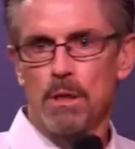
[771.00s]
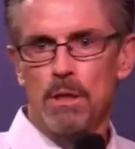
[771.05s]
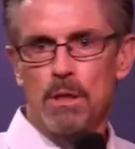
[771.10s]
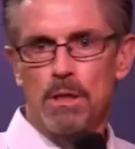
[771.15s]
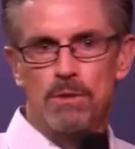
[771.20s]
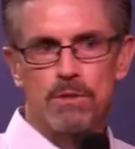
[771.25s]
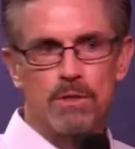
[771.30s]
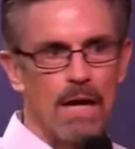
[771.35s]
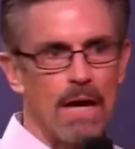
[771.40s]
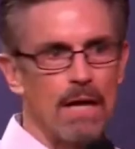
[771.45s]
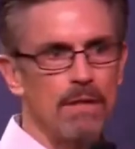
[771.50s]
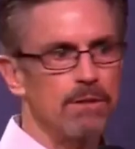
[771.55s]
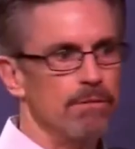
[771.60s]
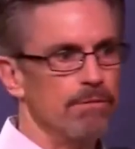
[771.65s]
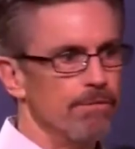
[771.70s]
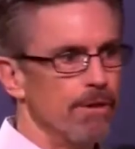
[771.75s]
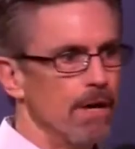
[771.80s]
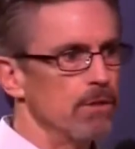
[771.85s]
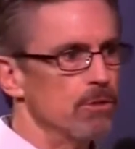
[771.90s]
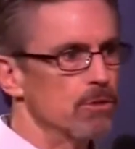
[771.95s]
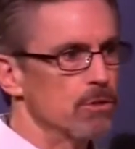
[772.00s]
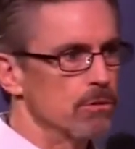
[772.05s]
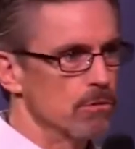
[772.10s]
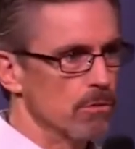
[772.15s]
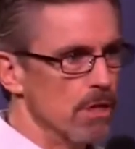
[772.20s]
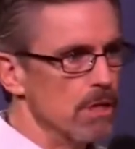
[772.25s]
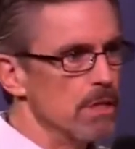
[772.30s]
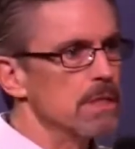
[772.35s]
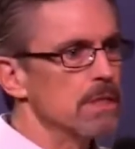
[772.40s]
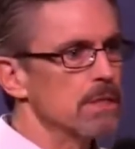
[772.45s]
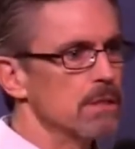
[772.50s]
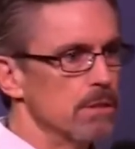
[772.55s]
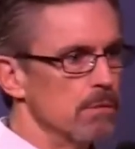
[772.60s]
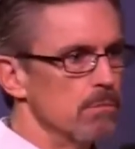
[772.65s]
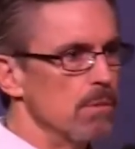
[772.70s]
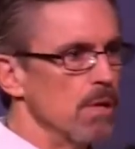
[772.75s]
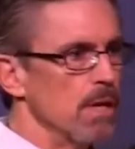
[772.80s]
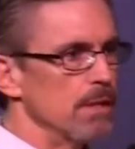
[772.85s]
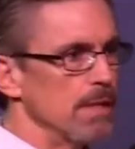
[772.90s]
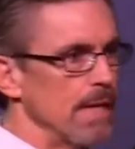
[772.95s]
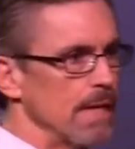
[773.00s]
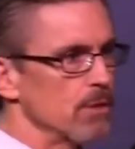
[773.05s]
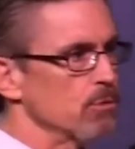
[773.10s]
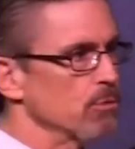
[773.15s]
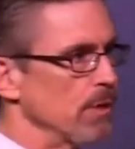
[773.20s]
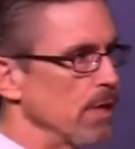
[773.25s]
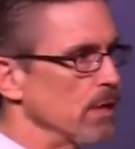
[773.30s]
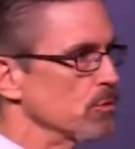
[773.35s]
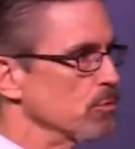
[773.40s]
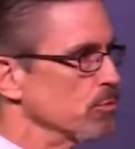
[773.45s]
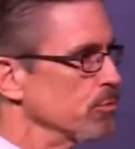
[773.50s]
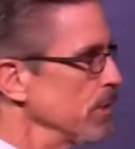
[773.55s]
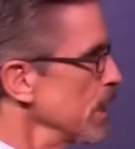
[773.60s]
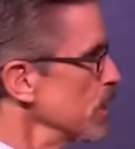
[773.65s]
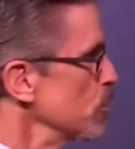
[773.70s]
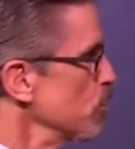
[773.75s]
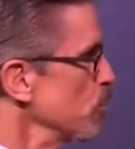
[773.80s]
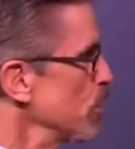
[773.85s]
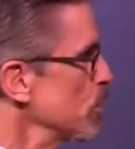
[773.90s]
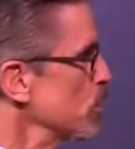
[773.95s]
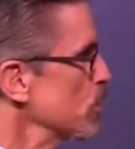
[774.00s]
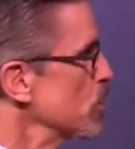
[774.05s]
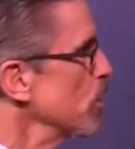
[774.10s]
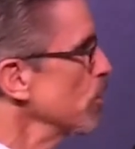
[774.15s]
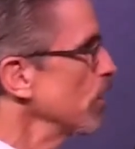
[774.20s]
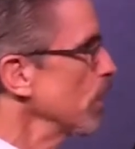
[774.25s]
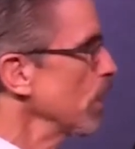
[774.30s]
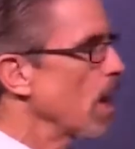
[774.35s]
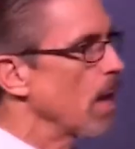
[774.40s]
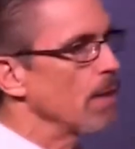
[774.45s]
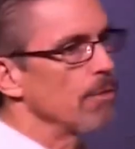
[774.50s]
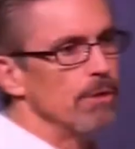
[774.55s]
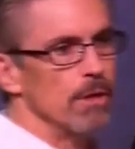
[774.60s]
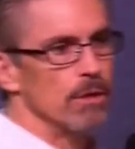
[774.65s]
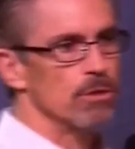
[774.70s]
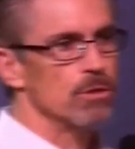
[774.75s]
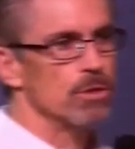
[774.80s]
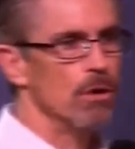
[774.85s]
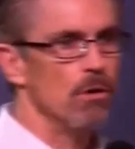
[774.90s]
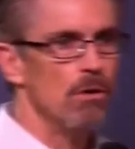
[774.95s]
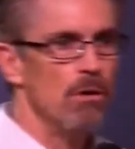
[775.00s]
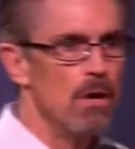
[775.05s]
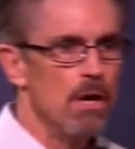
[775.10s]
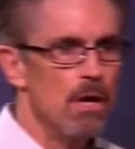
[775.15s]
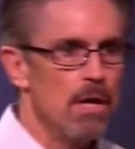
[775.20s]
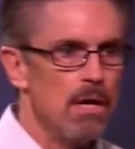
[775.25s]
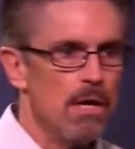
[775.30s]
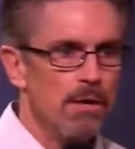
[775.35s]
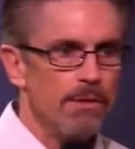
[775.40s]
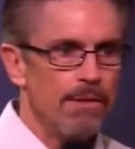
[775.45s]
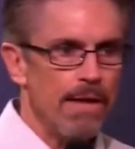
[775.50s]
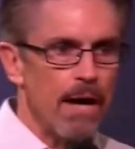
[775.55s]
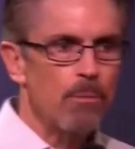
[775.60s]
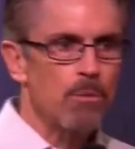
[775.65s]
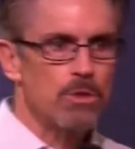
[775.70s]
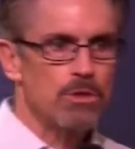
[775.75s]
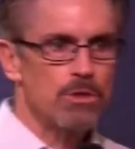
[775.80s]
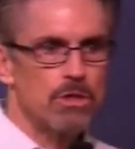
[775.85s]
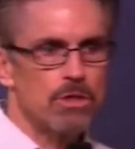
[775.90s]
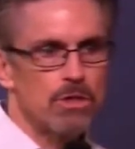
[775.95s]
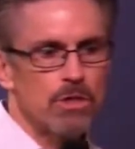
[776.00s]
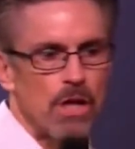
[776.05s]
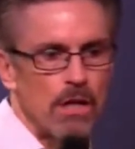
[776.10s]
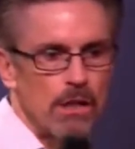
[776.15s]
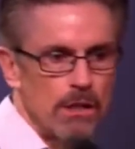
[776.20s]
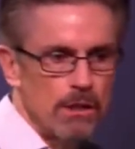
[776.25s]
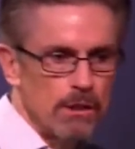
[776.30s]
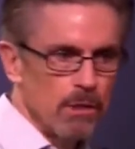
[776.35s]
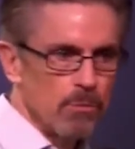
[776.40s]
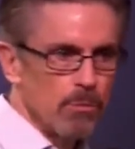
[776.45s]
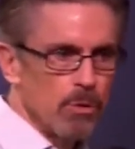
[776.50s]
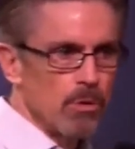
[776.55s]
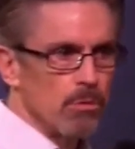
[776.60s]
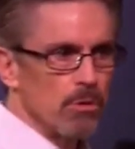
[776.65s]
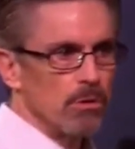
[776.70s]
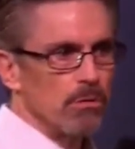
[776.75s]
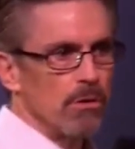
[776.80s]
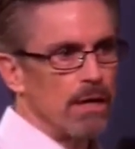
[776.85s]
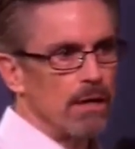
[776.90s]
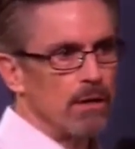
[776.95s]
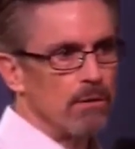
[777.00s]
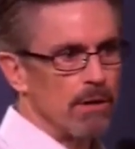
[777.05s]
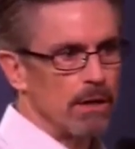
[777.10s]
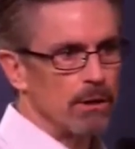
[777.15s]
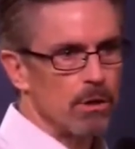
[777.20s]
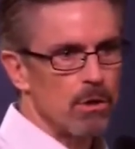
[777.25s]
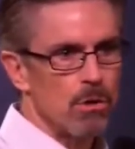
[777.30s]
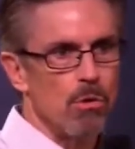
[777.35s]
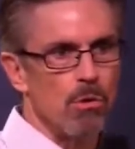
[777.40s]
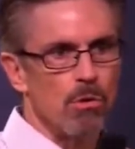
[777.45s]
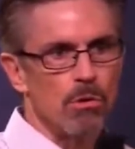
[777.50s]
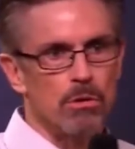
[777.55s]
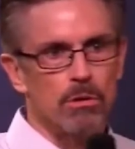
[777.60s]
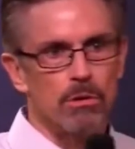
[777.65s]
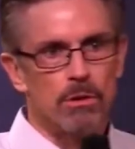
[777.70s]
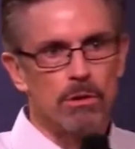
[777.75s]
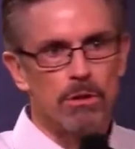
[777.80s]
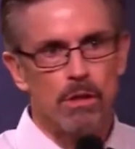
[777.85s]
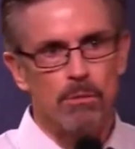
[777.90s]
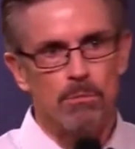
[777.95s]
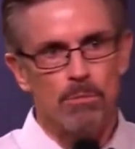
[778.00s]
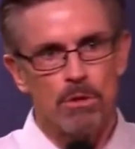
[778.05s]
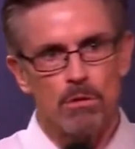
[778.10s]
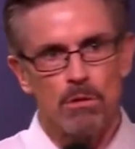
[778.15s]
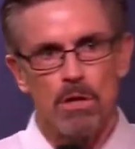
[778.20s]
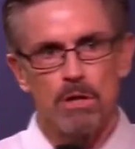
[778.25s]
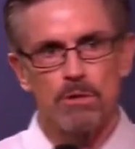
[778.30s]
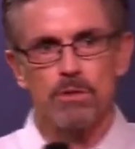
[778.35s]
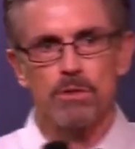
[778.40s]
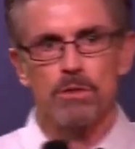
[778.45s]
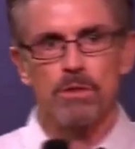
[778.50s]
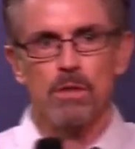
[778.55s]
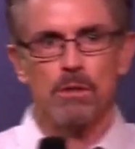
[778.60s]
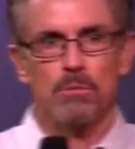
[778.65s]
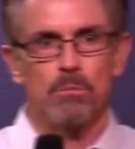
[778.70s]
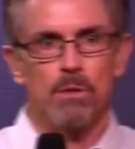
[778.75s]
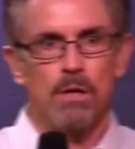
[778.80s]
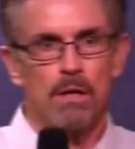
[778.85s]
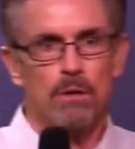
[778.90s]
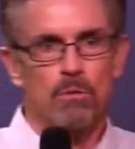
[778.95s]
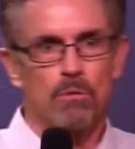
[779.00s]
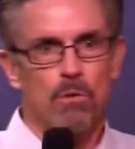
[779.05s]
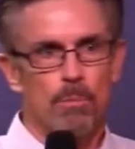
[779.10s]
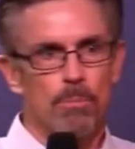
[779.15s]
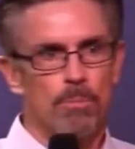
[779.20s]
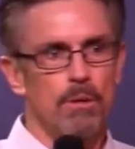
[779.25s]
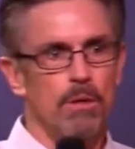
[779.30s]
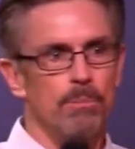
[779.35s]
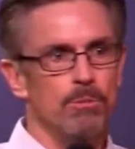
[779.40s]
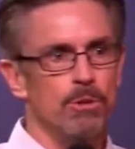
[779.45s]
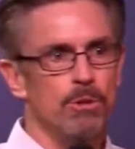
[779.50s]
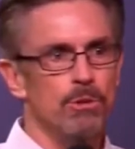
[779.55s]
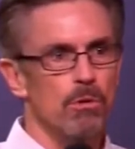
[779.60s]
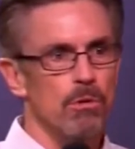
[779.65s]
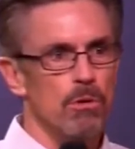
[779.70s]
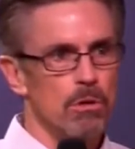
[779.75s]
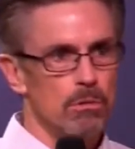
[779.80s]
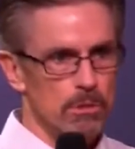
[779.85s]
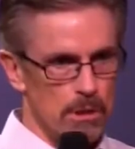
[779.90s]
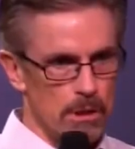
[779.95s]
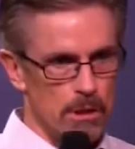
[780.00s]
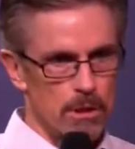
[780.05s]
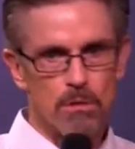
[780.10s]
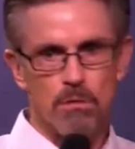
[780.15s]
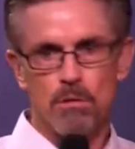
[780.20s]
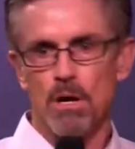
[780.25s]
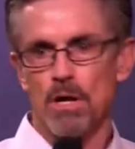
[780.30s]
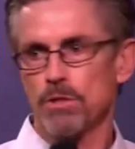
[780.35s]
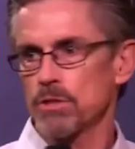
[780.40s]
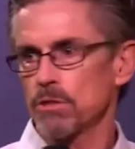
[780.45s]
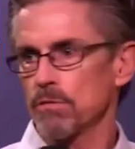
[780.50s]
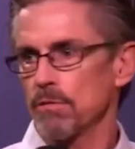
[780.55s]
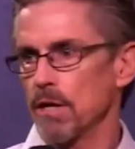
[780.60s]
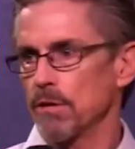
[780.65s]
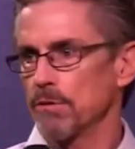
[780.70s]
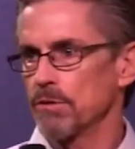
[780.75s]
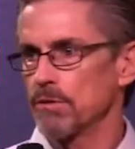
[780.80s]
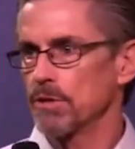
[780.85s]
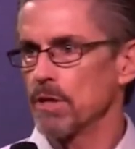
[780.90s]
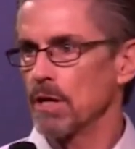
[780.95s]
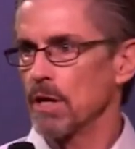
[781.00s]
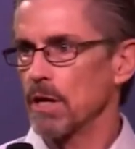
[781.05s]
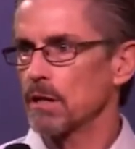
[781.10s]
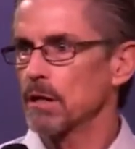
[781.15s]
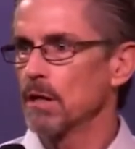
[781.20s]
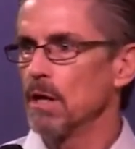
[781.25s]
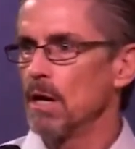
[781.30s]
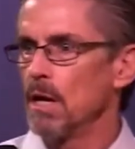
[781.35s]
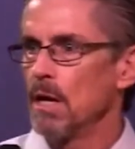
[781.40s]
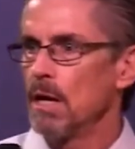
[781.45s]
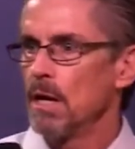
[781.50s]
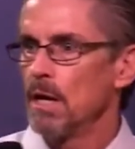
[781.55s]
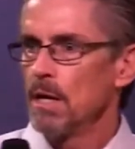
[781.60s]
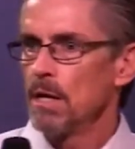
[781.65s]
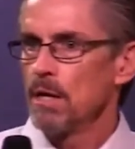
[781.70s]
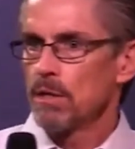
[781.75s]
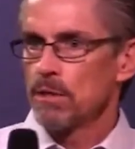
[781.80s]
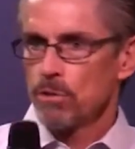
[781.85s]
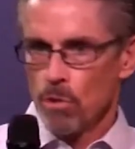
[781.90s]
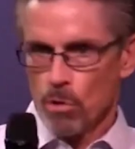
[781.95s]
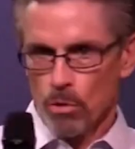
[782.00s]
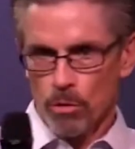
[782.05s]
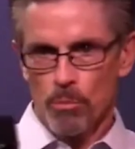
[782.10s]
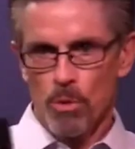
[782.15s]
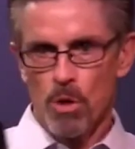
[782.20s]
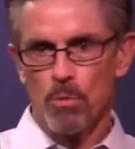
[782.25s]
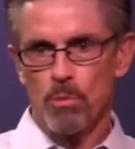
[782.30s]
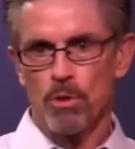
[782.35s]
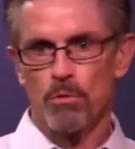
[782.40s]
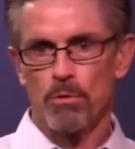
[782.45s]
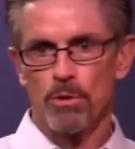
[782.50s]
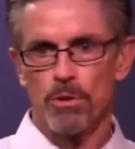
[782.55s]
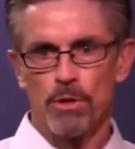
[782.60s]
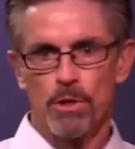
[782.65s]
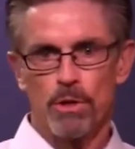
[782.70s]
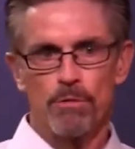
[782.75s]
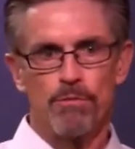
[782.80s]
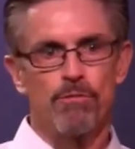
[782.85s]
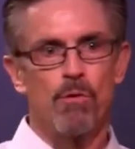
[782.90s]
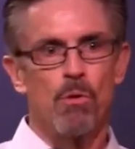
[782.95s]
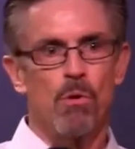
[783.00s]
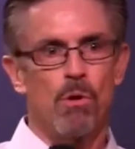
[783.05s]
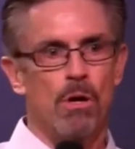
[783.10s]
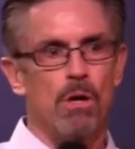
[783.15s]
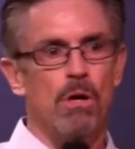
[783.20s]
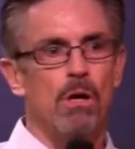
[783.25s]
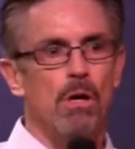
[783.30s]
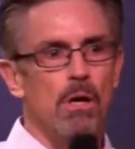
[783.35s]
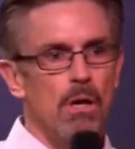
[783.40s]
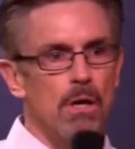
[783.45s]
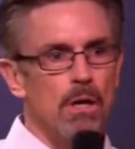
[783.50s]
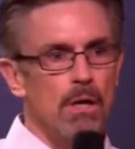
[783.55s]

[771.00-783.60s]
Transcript: As God defines greatness in men, that's what is going on there. So that was exciting. Then we went right around a corner and came across a young man who opened up the door, had a cross around his neck, told him what we were there for.